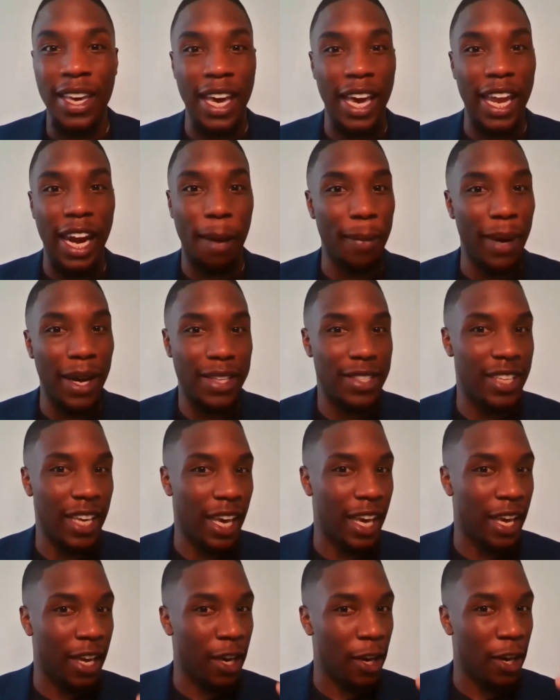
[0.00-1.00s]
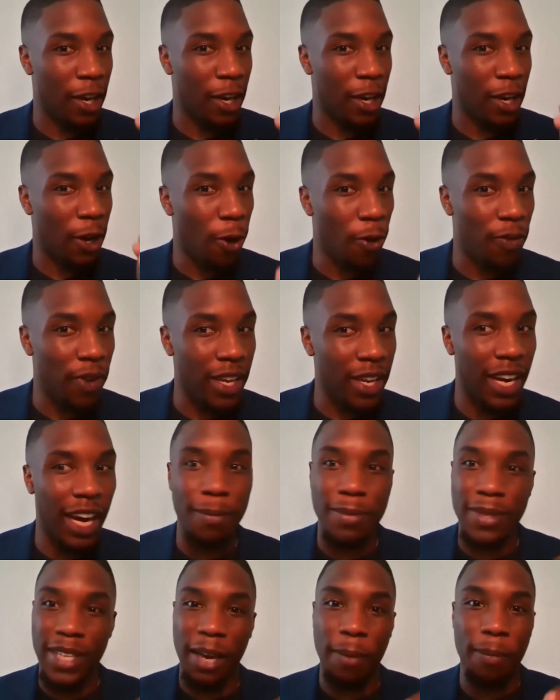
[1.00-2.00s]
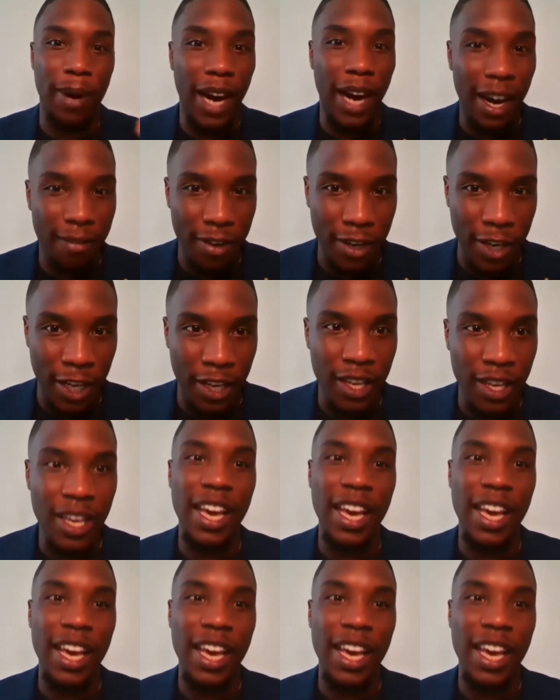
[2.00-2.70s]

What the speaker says: And I'm not saying COVID, I'm saying poverty.